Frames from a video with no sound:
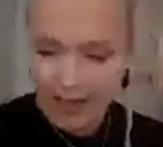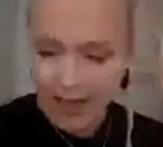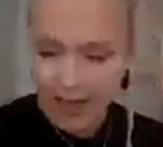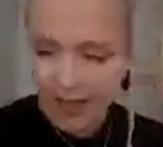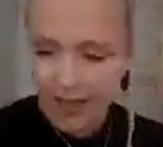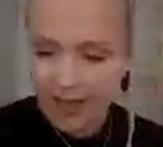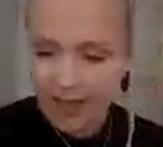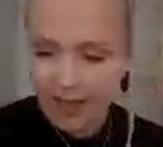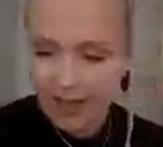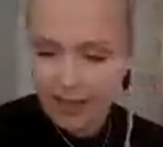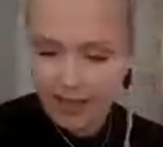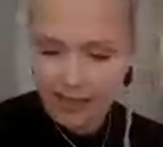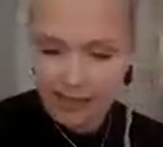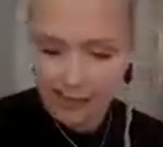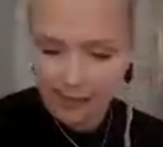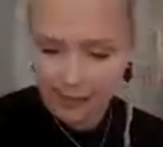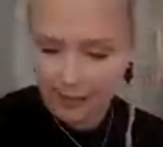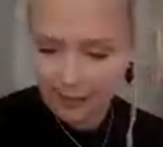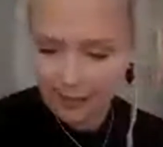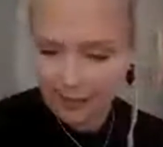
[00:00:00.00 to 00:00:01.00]

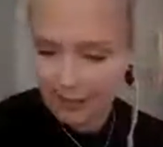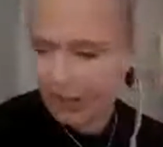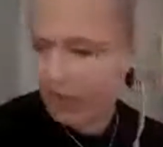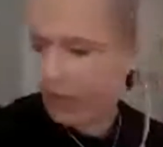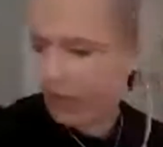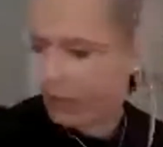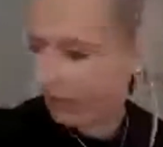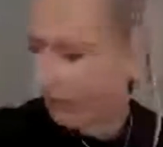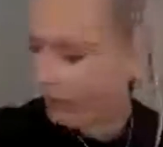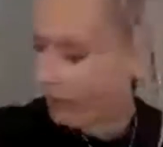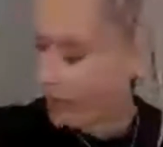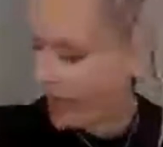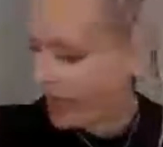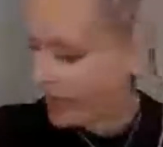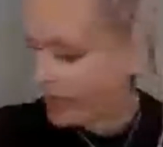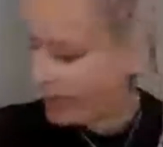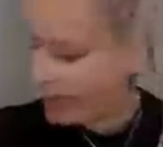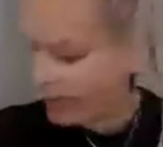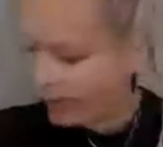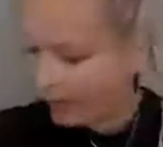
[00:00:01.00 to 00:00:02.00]
And
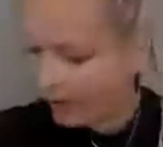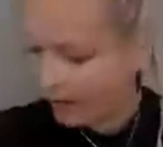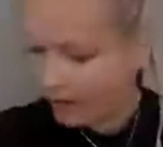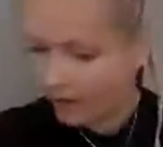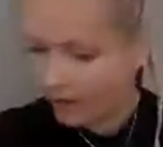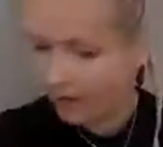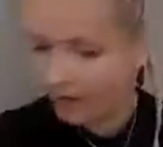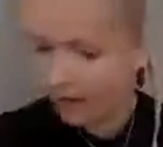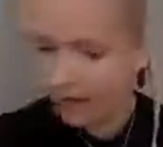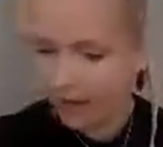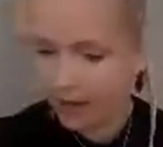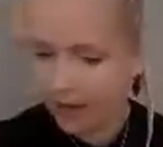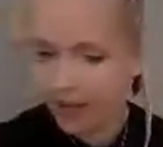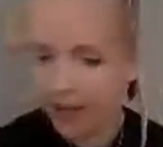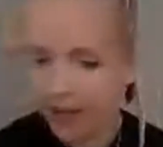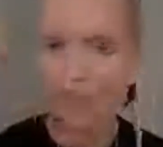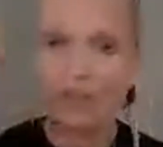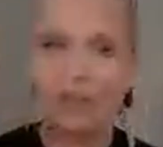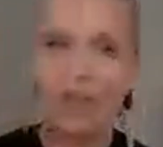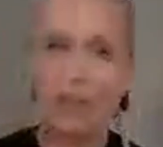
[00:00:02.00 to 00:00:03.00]
then I
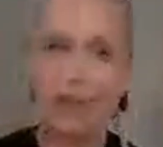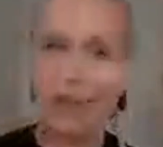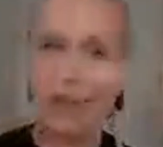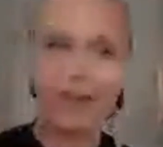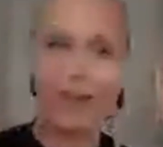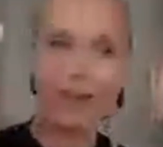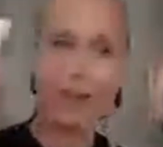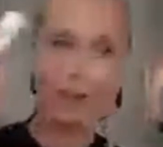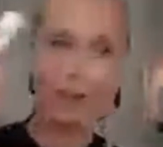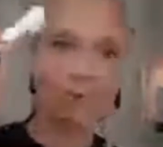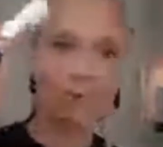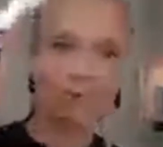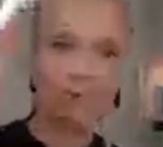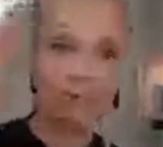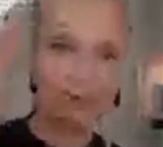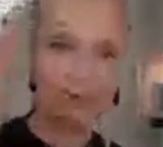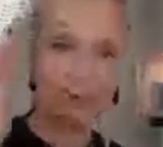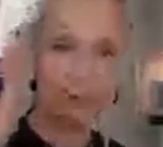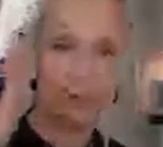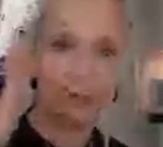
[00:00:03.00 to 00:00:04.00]
am taking
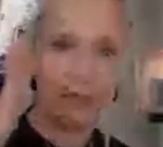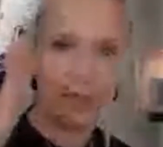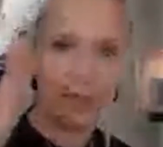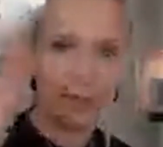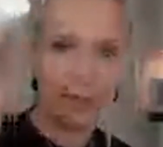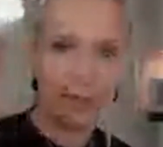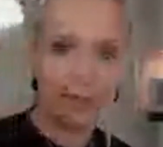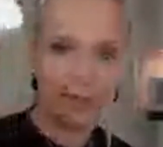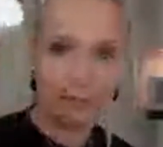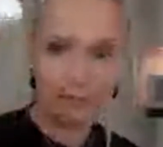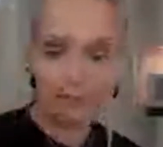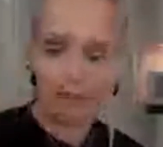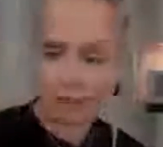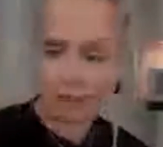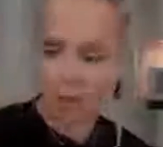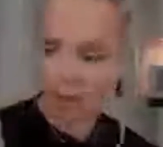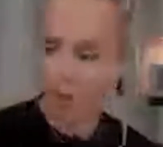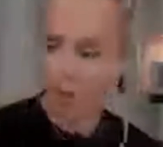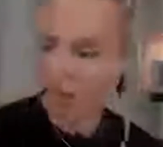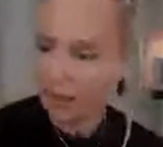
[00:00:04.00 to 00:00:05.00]
this one.
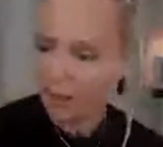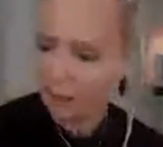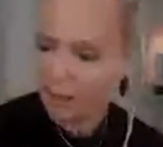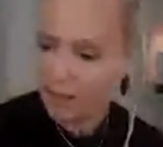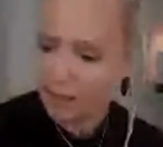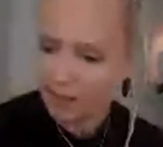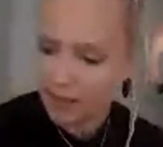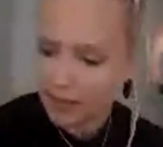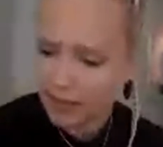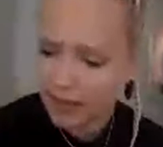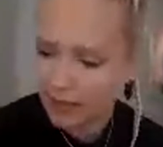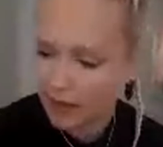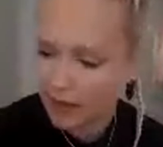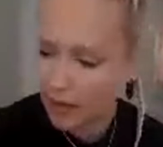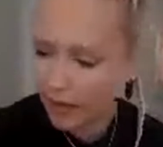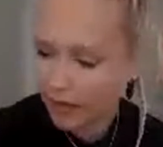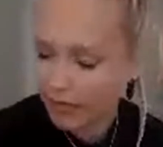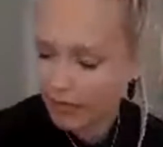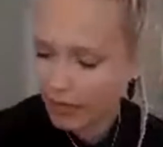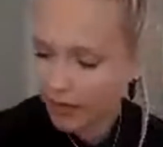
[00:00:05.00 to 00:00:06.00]
Let me see,
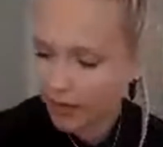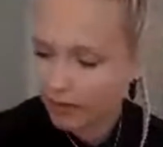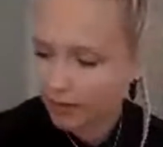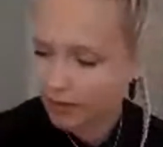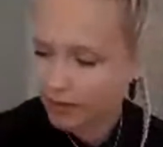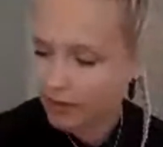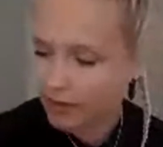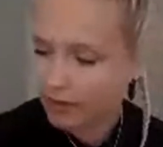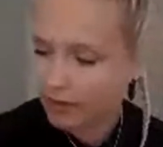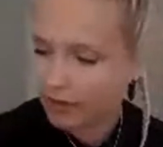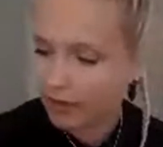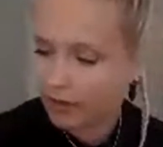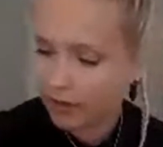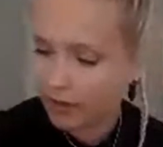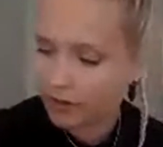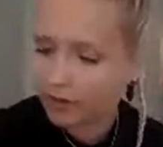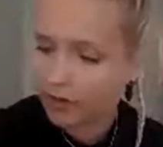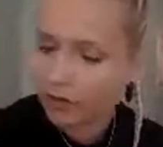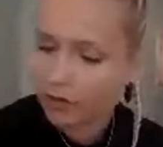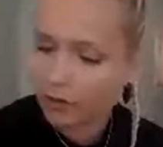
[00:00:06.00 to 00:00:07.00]
I think this
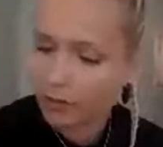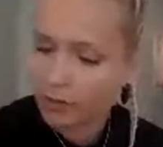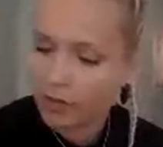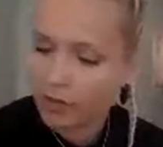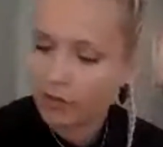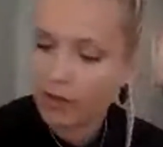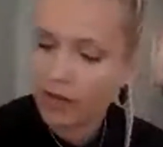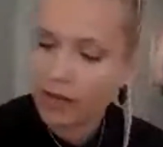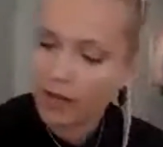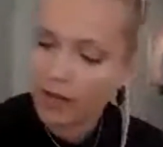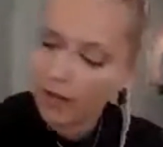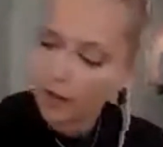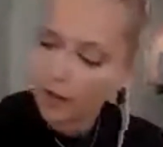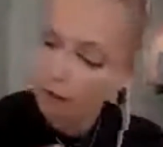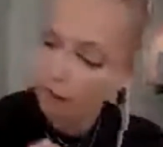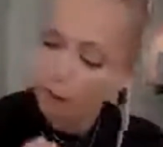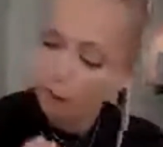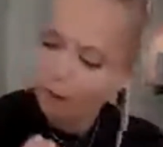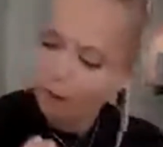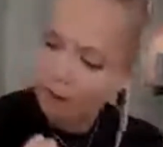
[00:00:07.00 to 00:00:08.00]
shark should be dry enough.
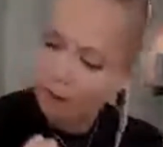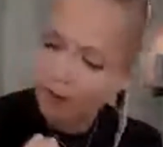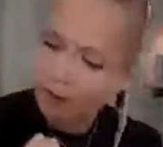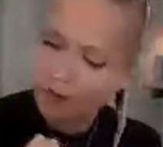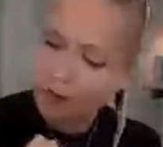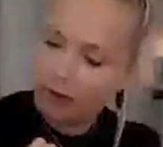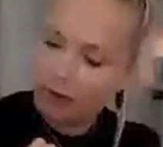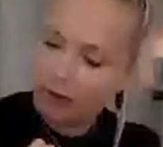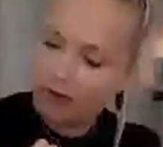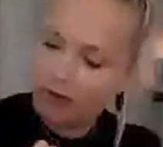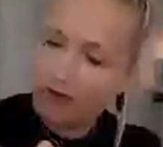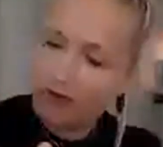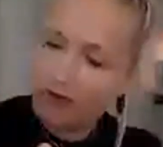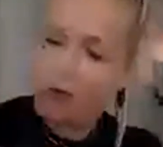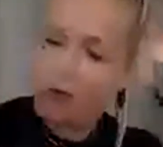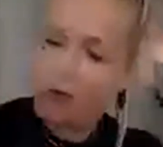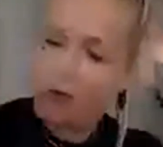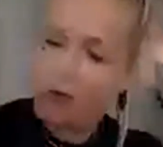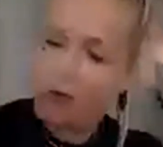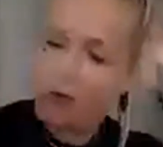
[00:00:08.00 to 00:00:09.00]

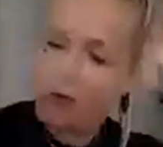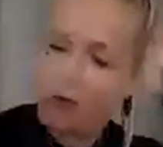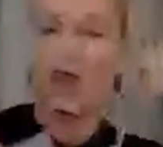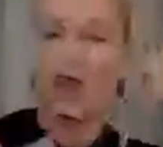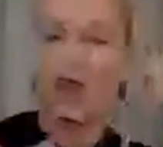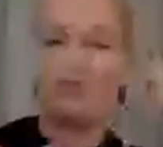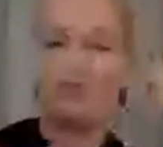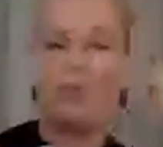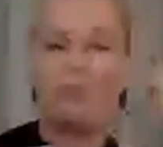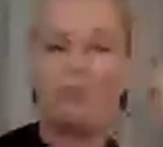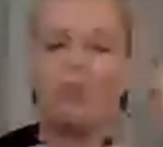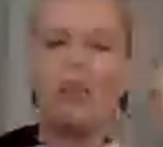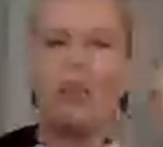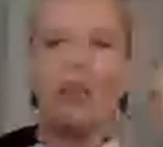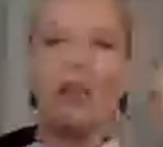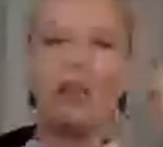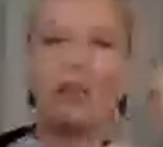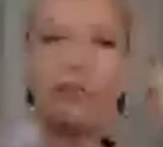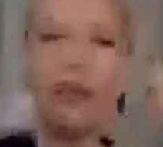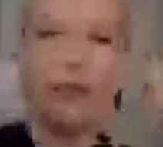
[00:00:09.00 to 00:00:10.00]
Yeah, so see,
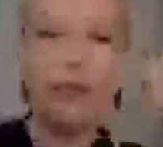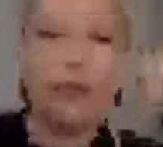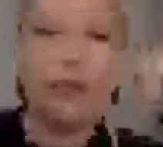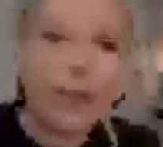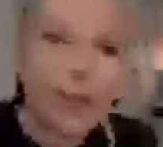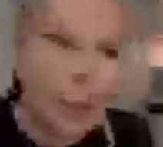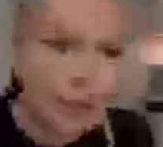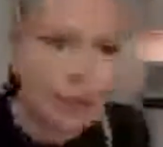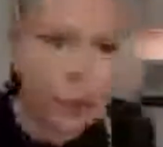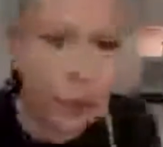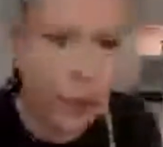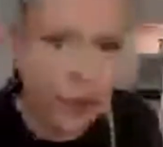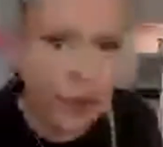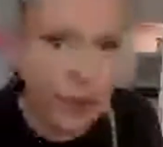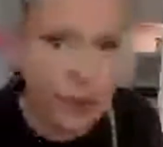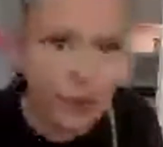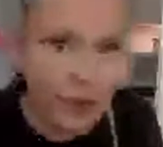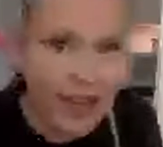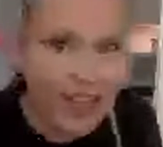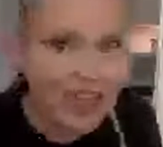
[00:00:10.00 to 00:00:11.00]
if you're using
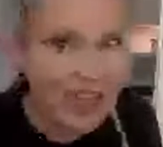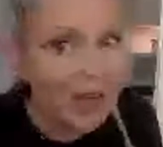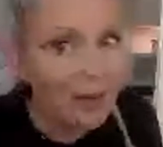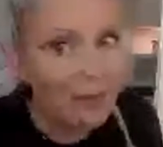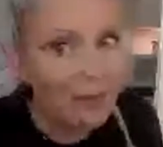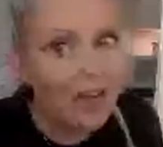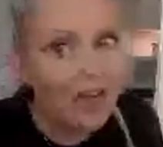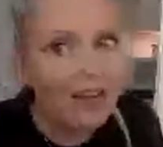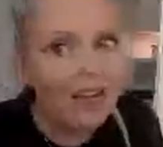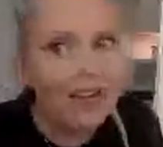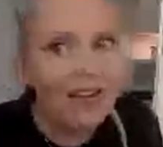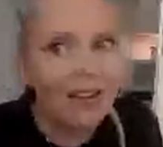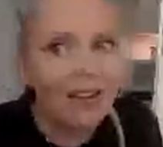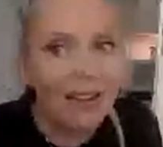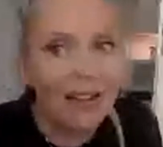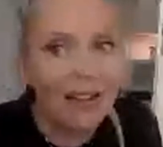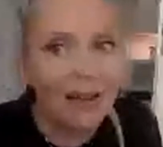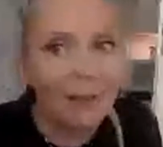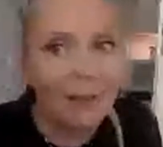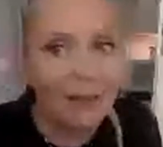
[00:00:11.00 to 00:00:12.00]
poster paint, it might need a
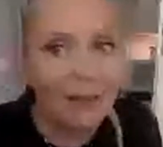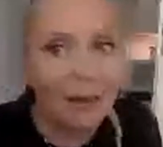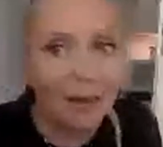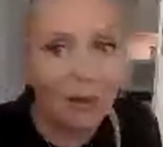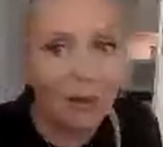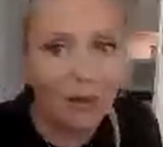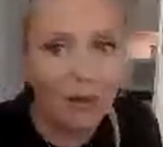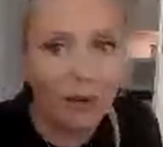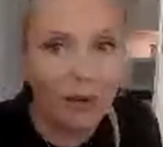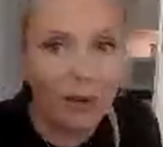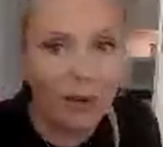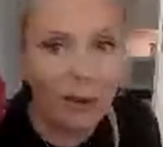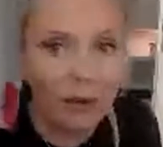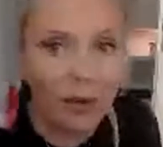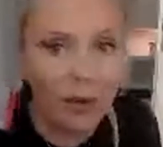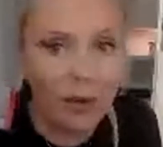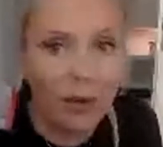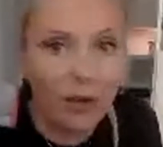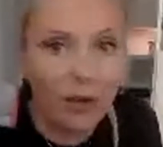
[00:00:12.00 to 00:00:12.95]
little bit longer